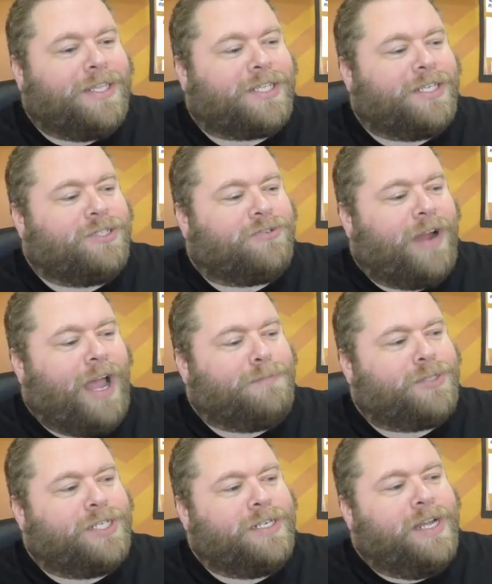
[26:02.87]
this
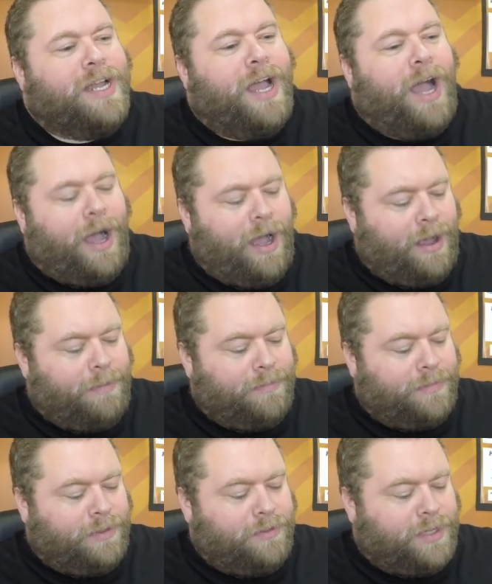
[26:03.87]
contraption.
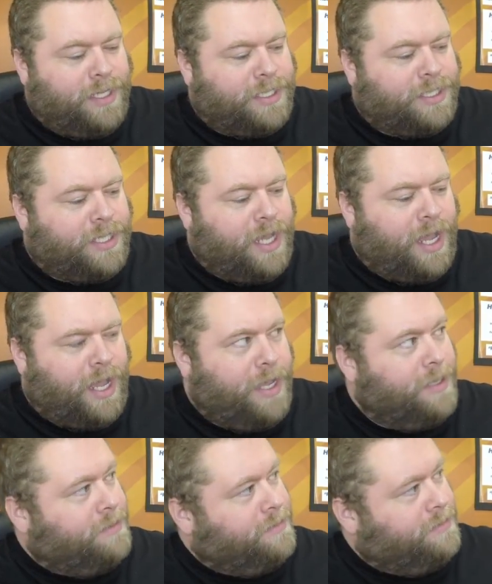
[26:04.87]
Lucas,
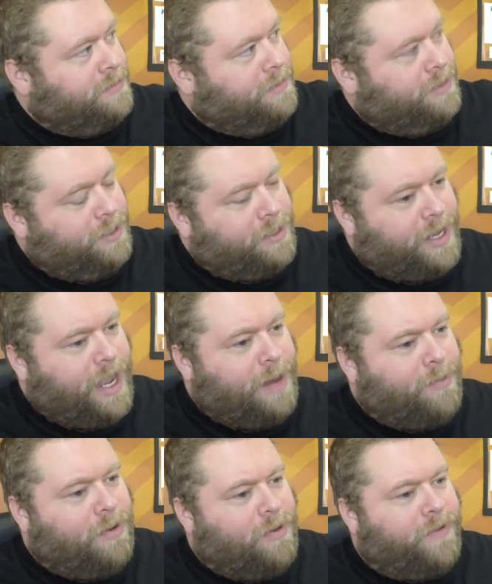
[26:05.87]
your
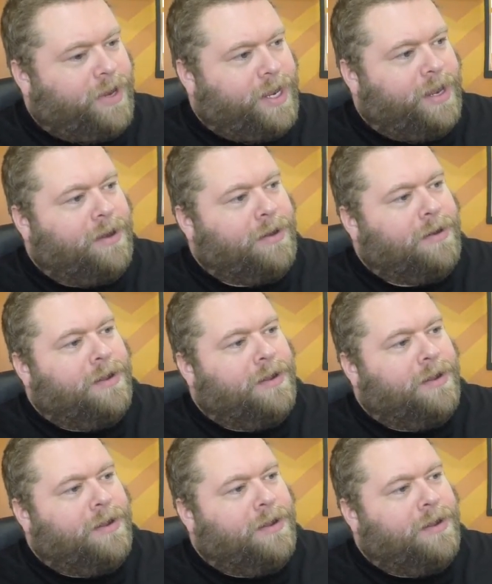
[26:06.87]
camera over here.